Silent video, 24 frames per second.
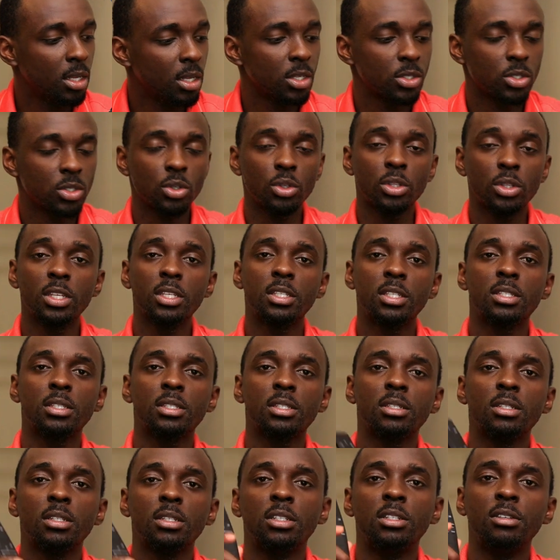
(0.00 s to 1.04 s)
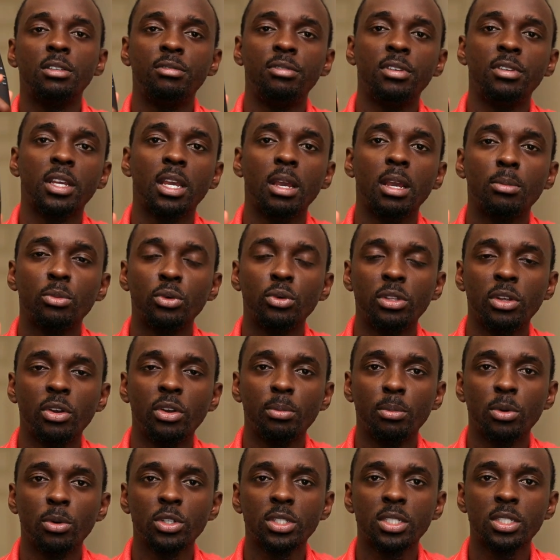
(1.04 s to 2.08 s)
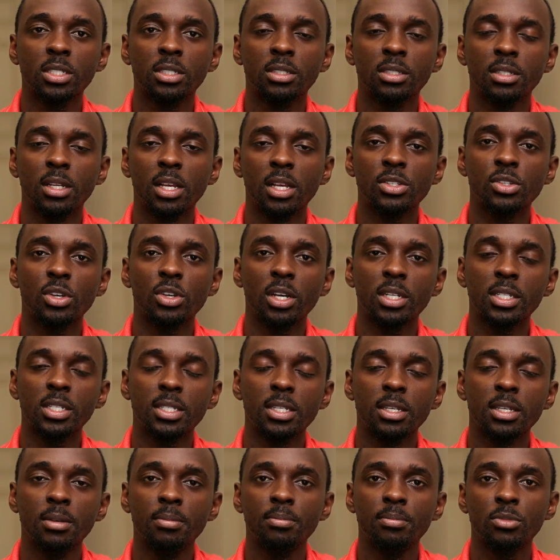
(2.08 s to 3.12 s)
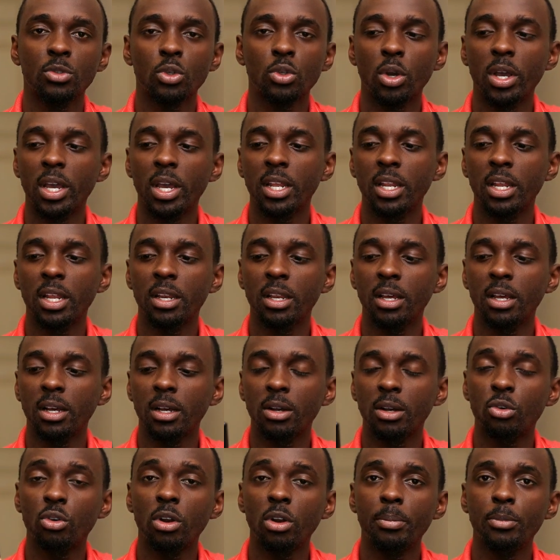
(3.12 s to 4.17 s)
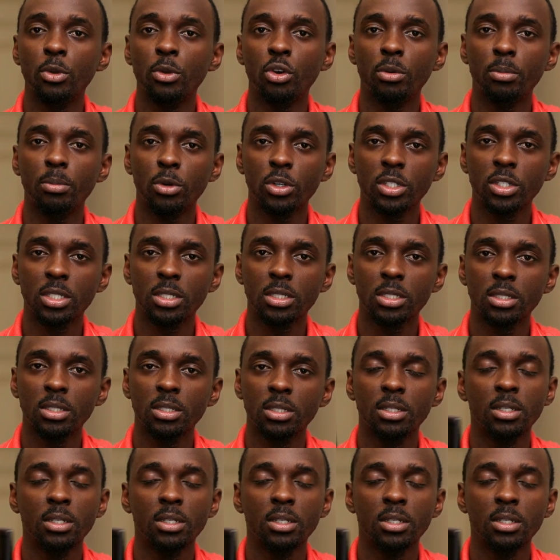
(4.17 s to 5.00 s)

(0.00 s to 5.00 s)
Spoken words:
so this TV came with a remote, as you can see. So go ahead and grab your remote.